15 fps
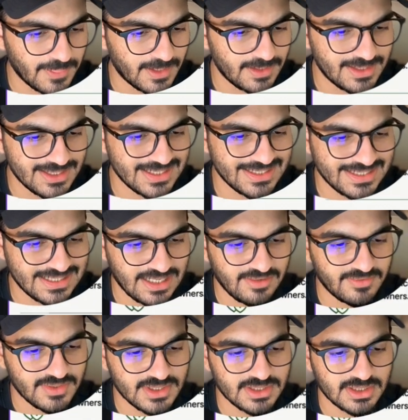This
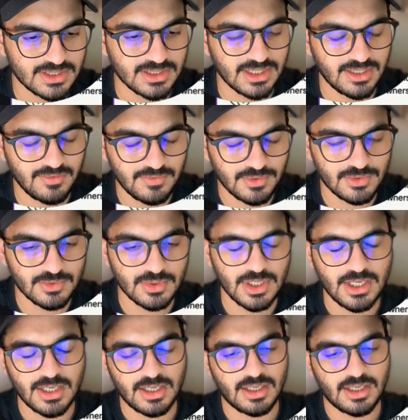itself is gonna give you